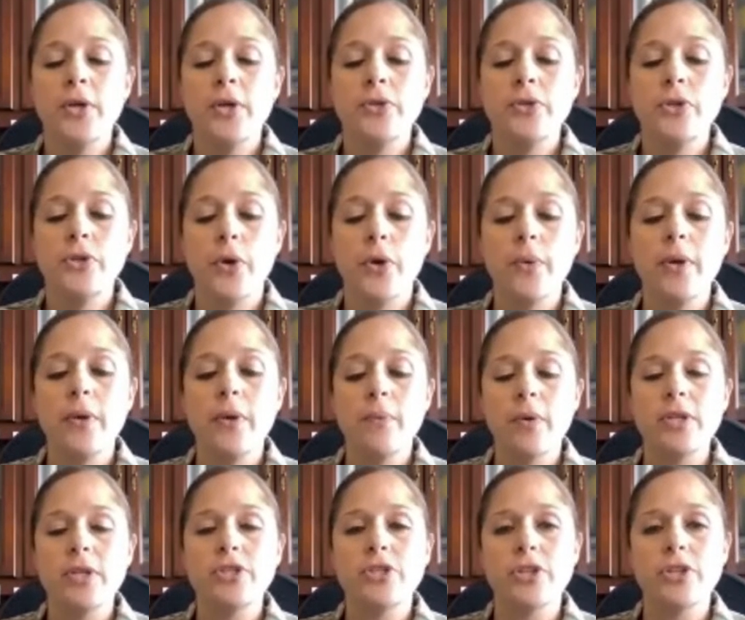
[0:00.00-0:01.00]
Knowing
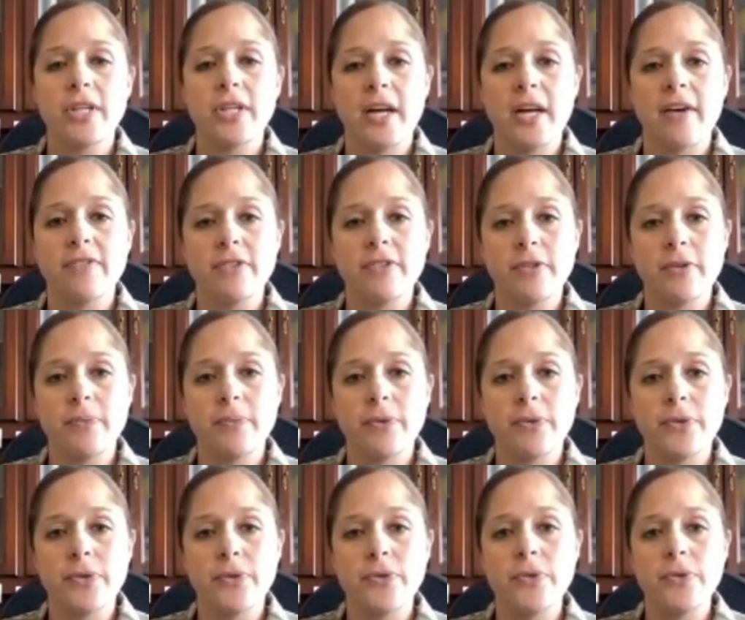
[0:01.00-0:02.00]
what you're going to have to
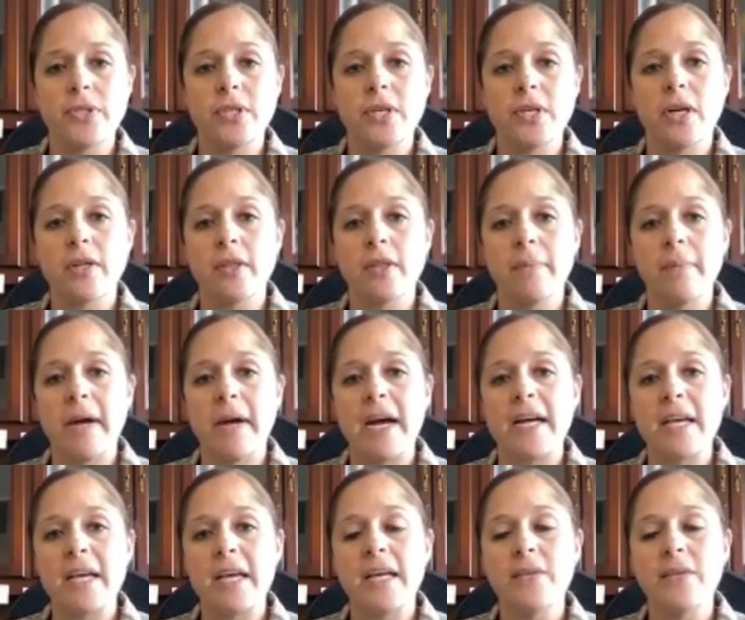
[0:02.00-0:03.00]
produce on the back
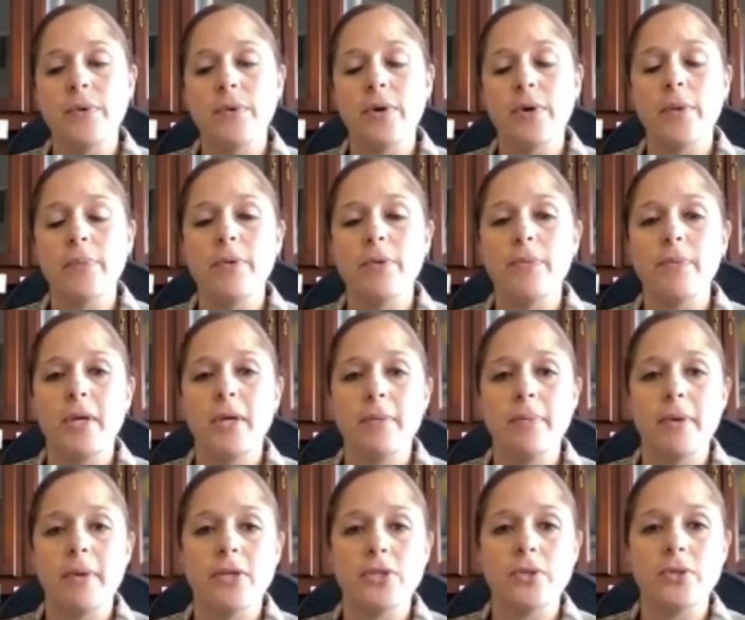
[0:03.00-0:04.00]
end will help you be a
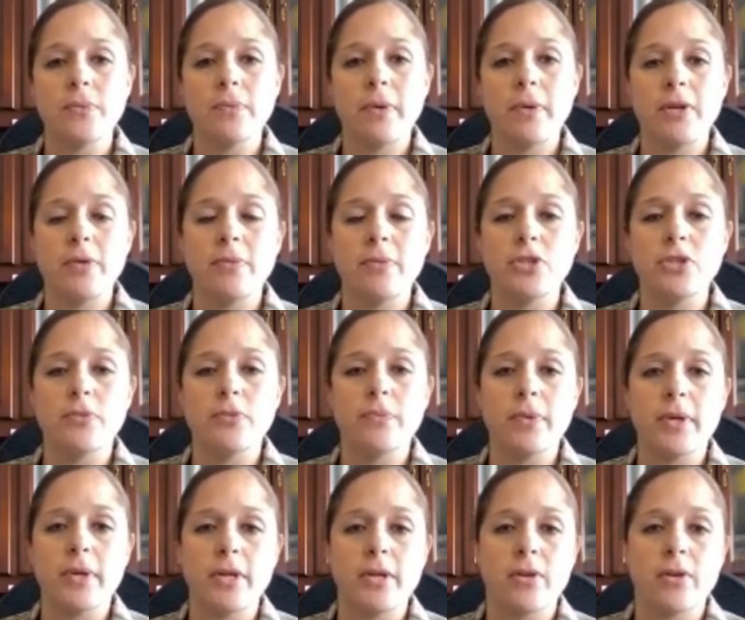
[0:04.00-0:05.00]
better mission
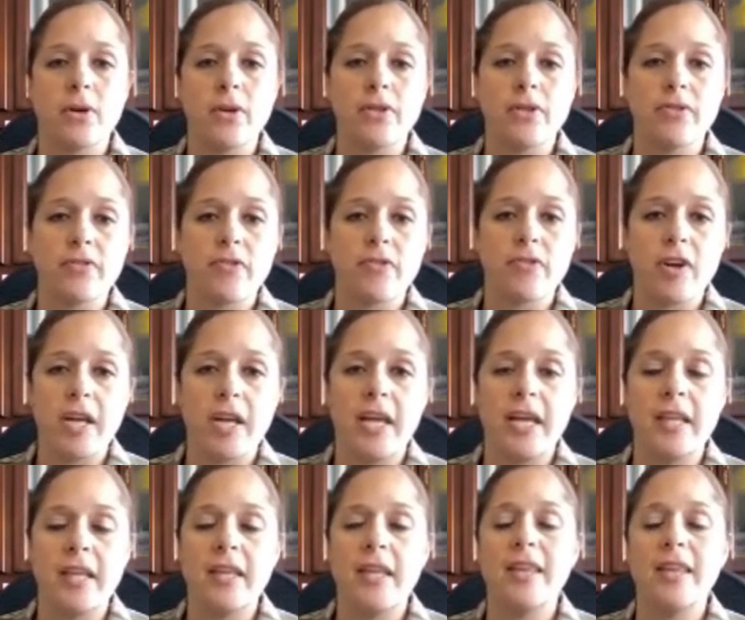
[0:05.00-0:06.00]
planner on the front
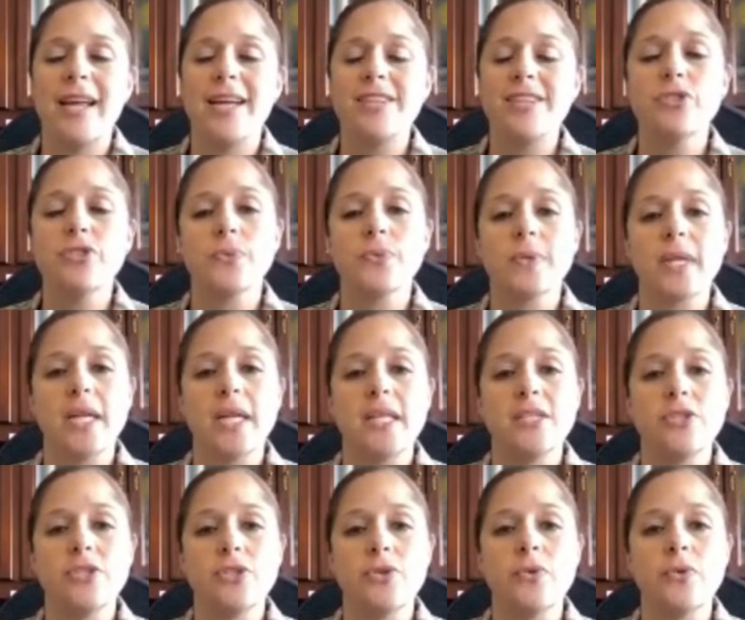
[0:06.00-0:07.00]
end. And that's just
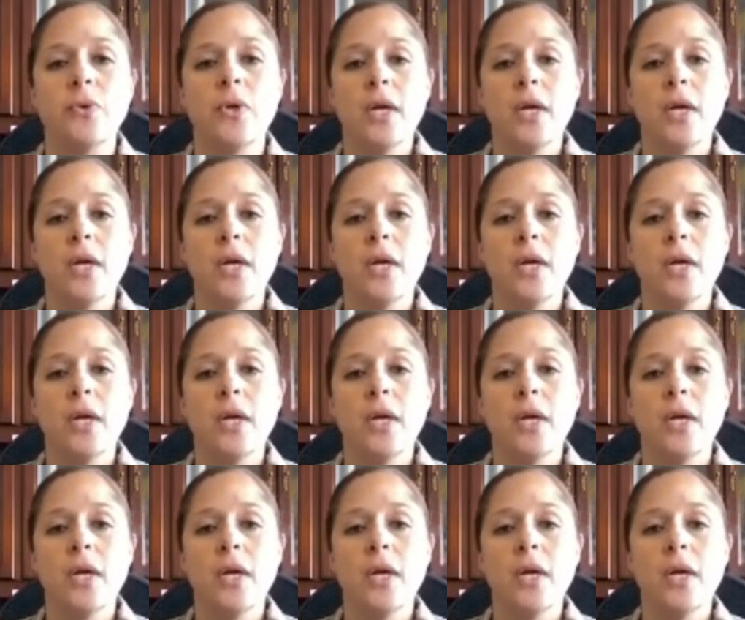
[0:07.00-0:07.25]
related to